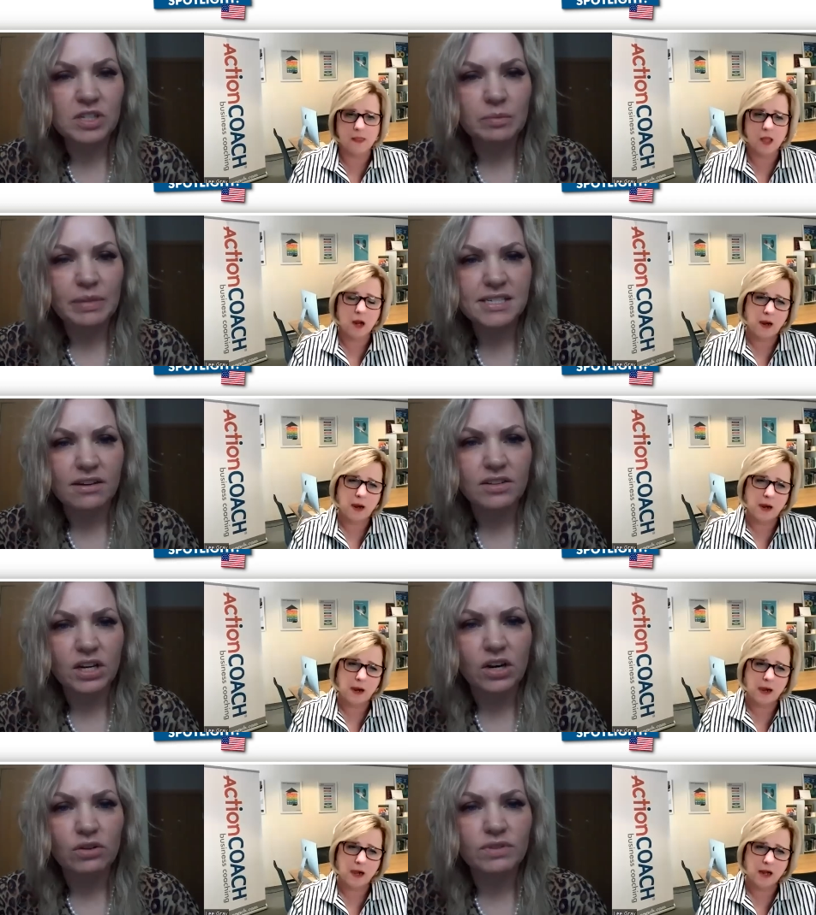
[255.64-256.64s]
Speaker 1: based on the
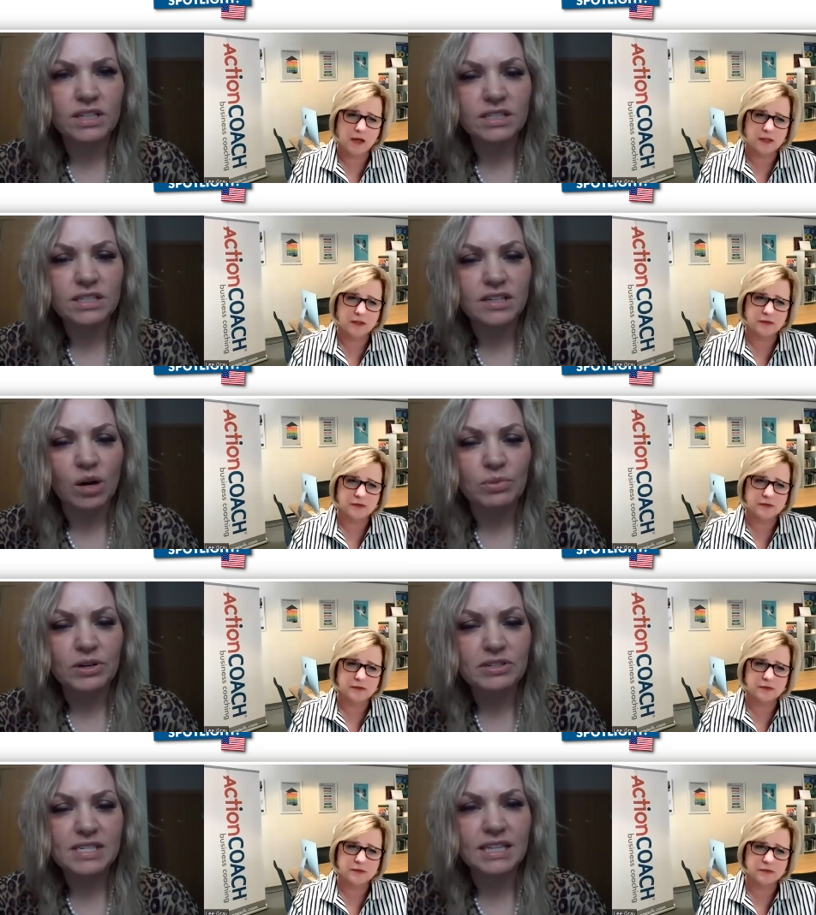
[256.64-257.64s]
COVID
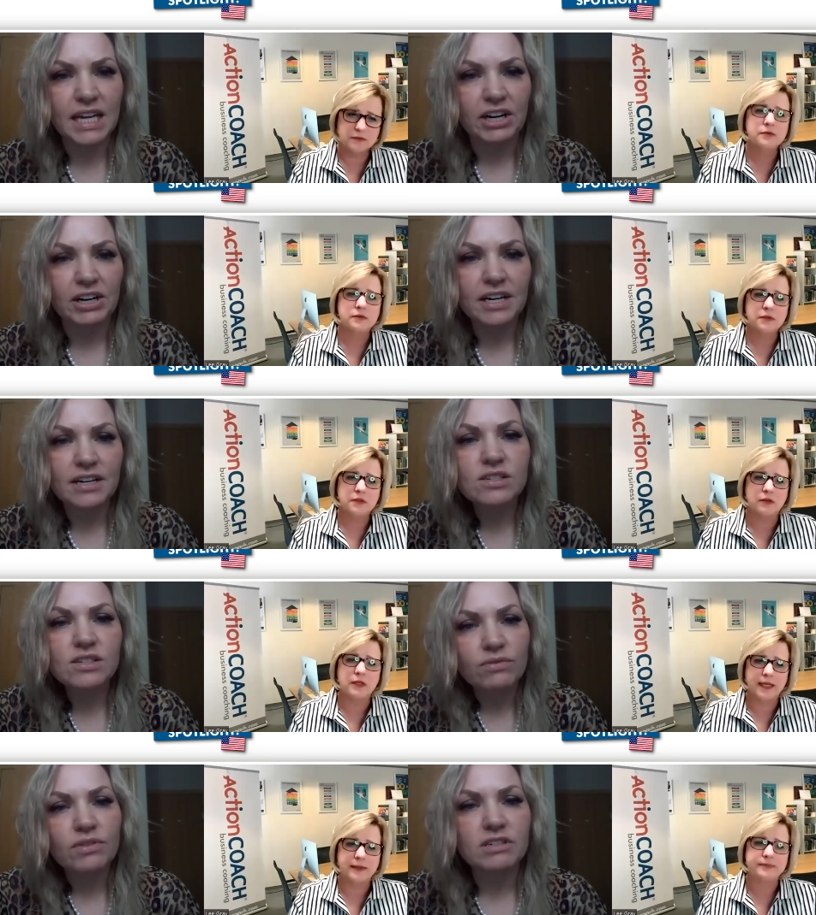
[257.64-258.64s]
numbers in the area.
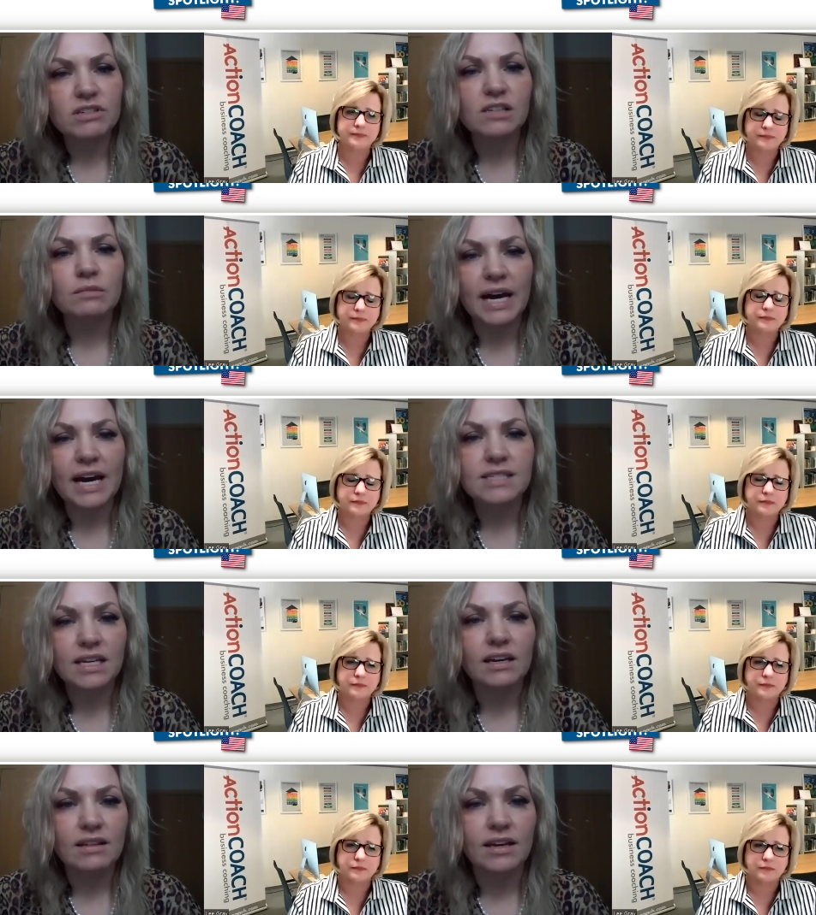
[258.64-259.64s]
So okay. if they're still
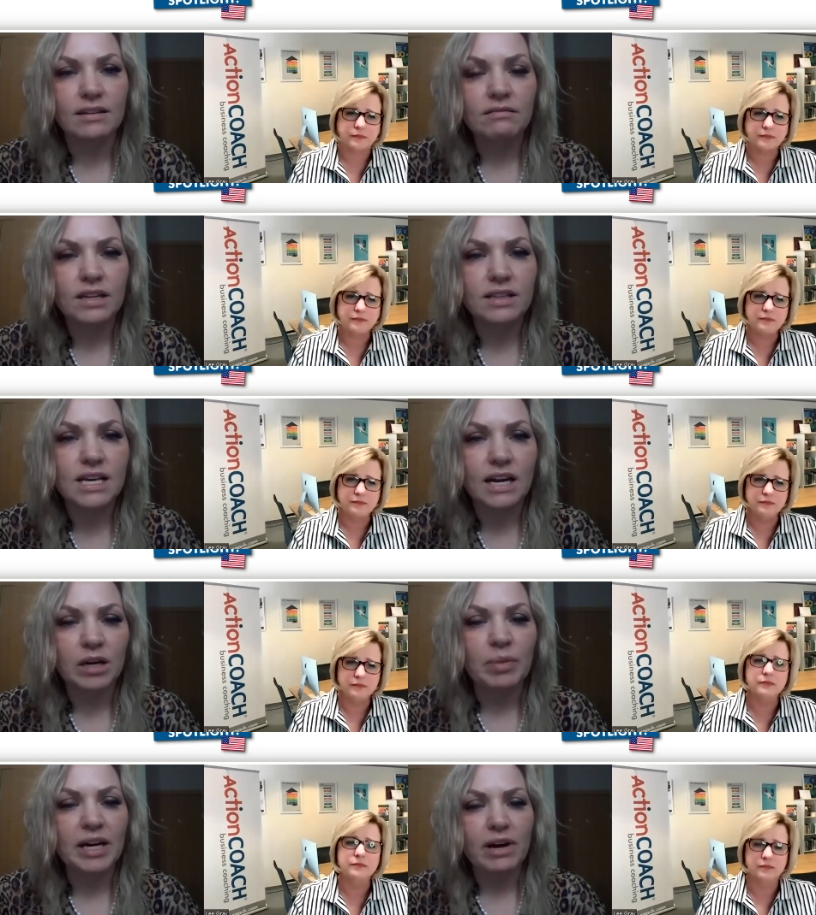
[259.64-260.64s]
masking, then then
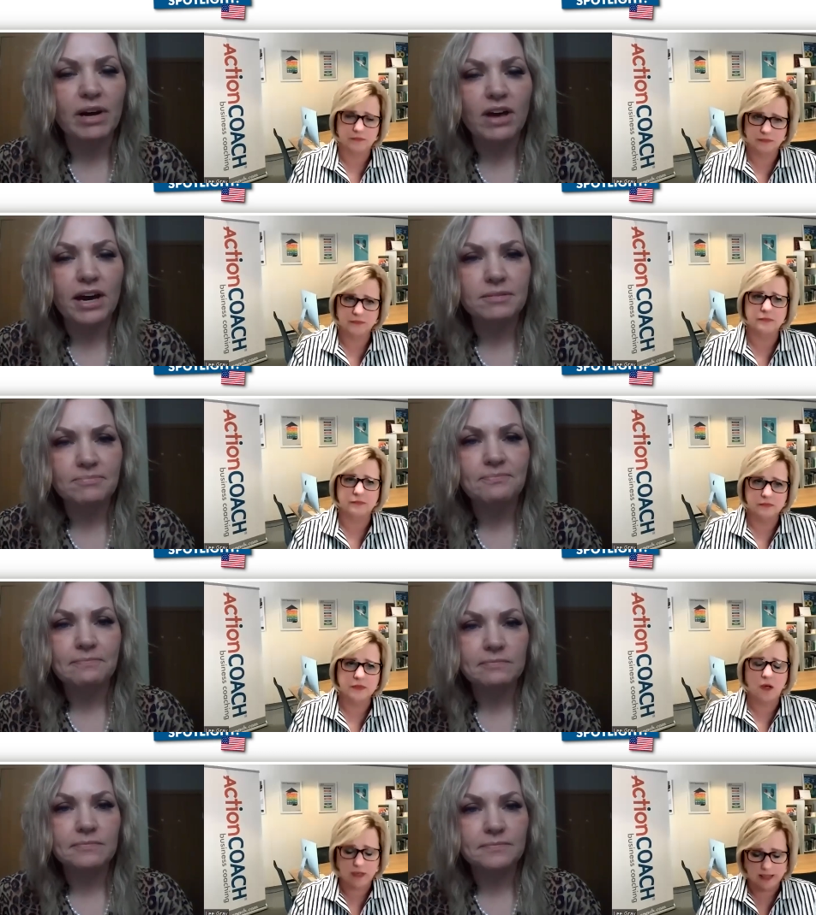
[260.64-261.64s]
I abide by that.
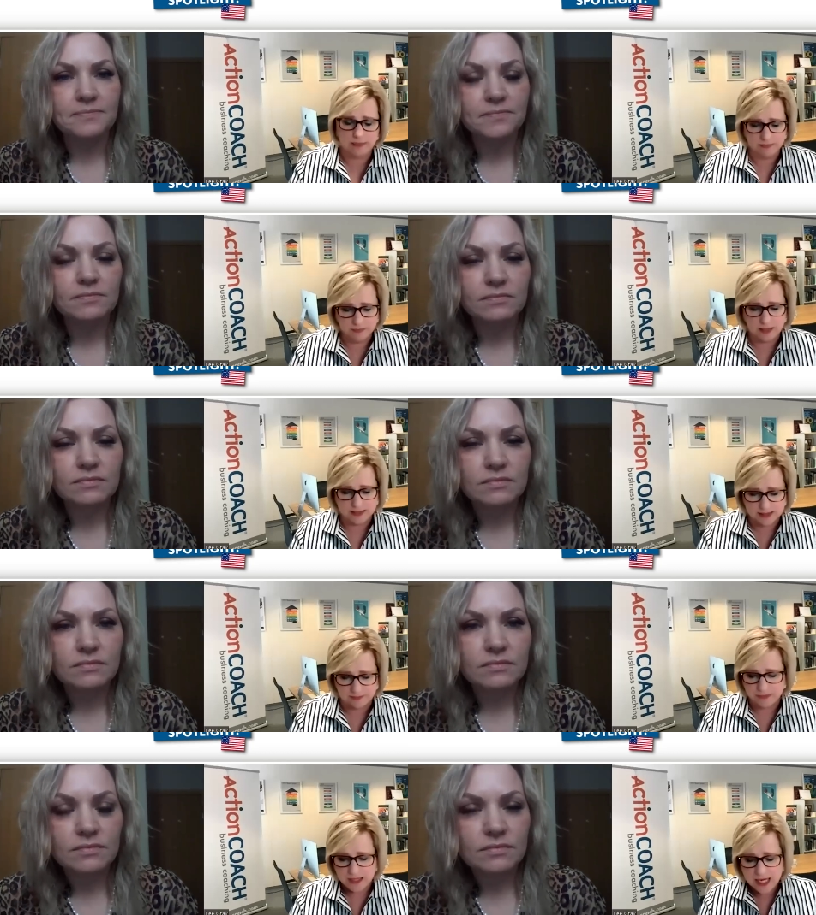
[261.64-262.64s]
Speaker 2: Okay.
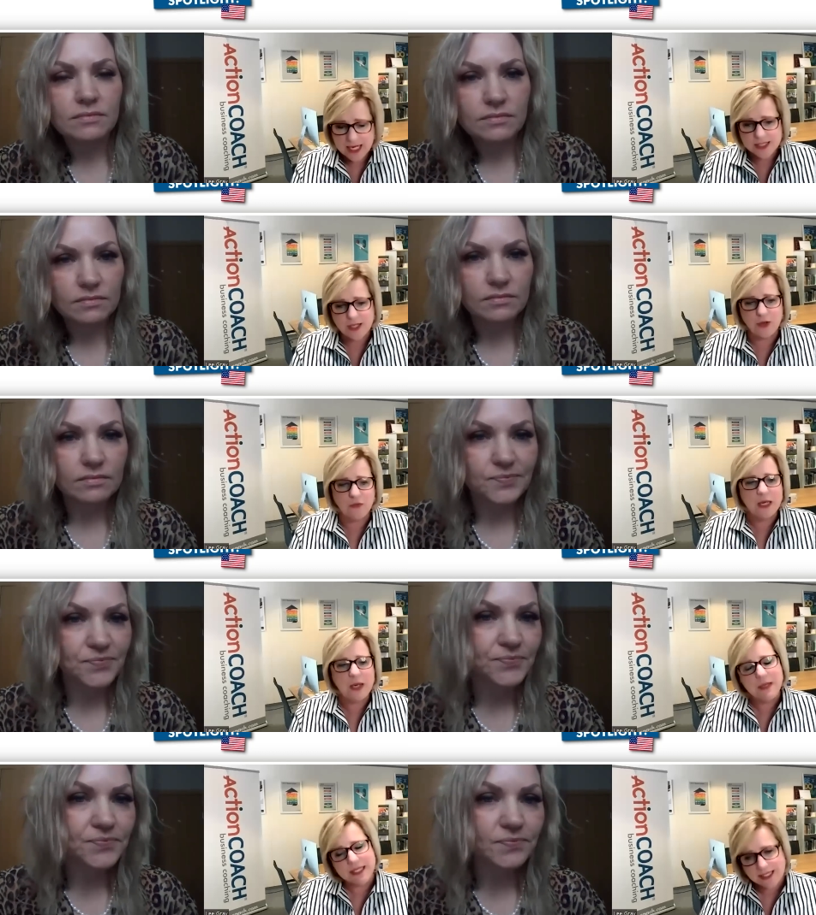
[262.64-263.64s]
Awesome. So you've
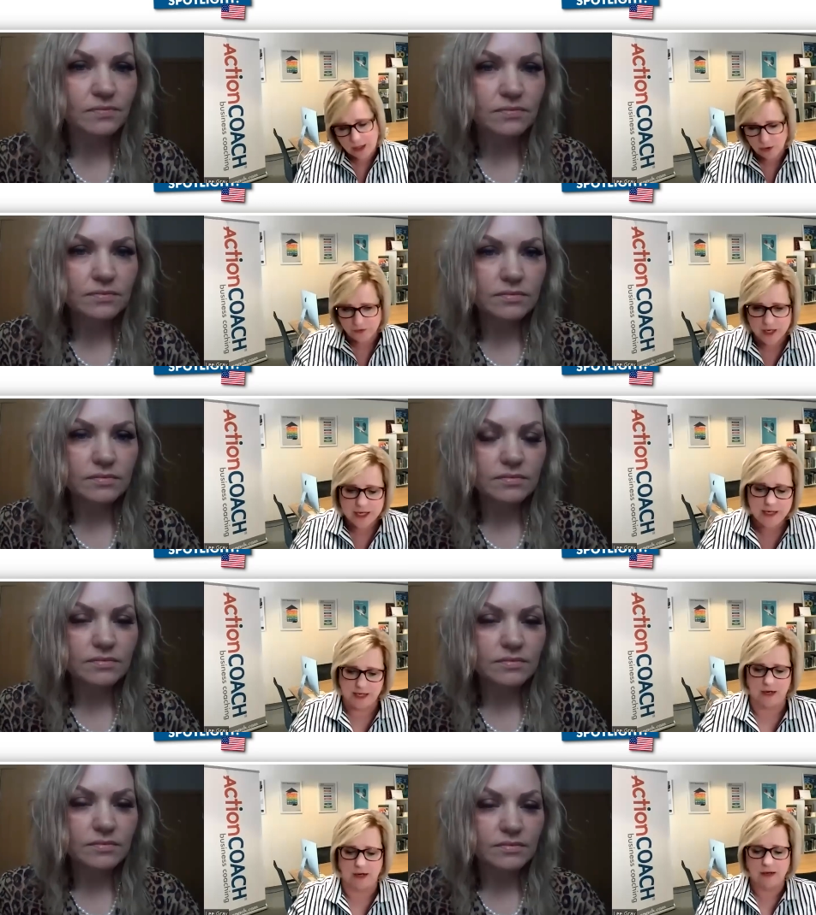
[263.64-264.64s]
been a business owner for a
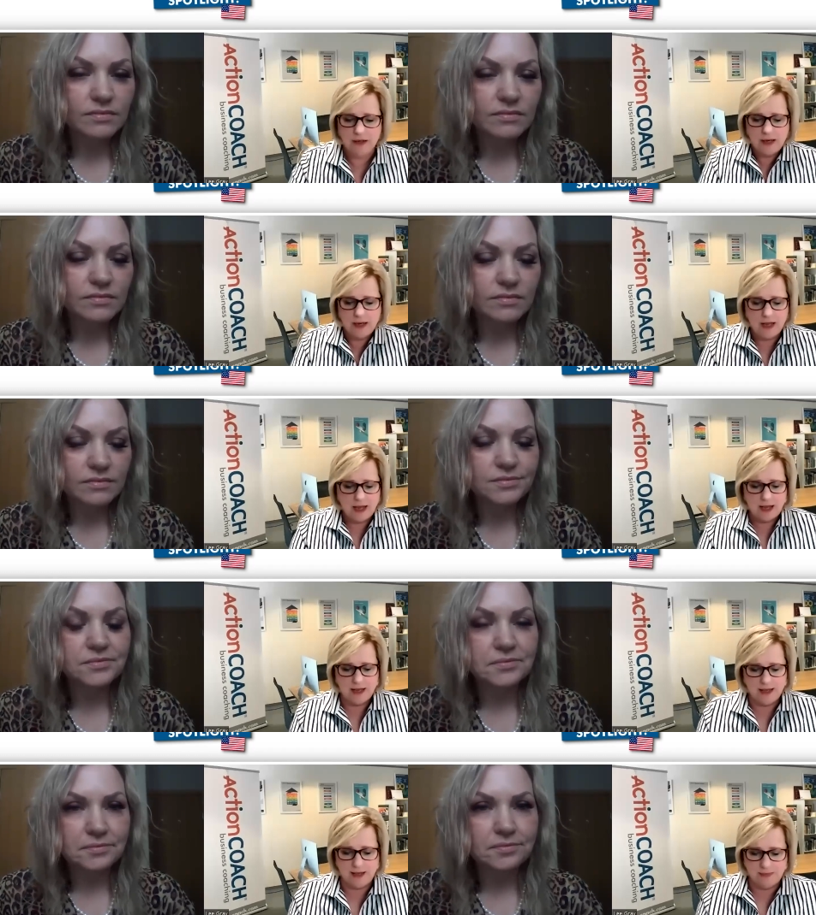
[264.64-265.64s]
year,
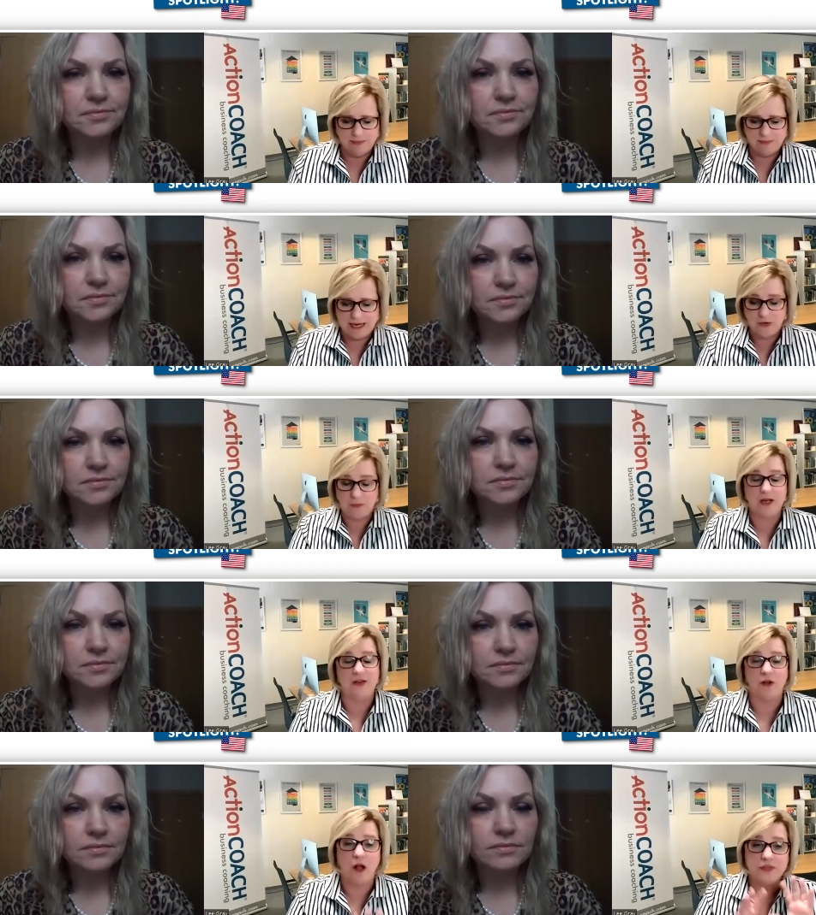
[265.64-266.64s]
mm-hmm. um, and you've
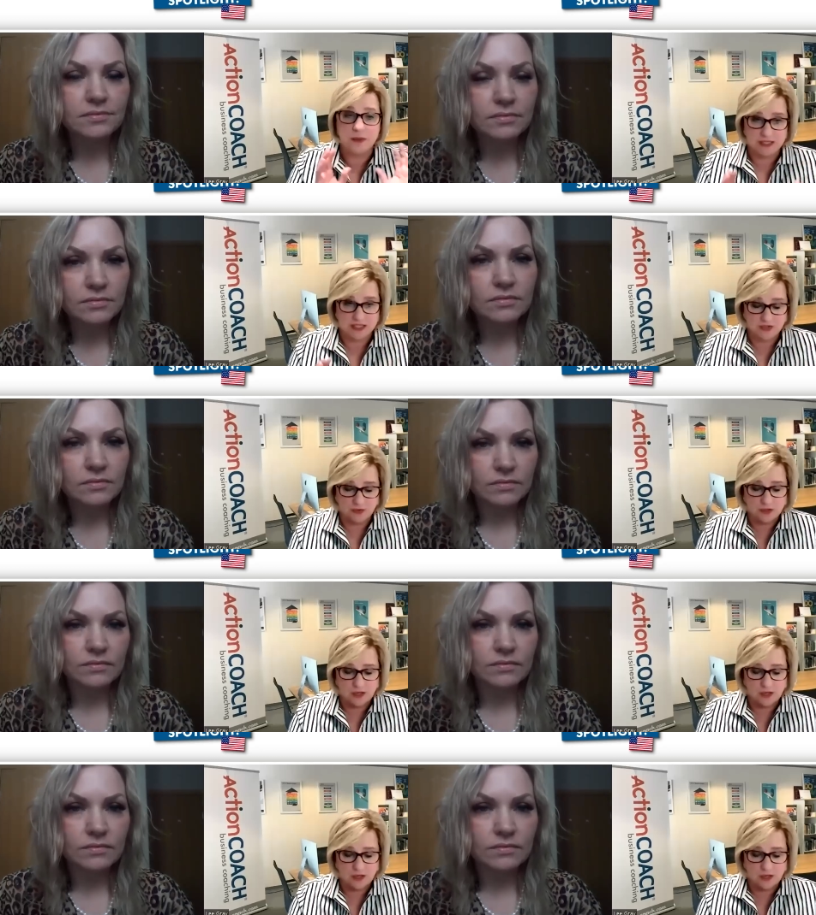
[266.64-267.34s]
been involved in business for a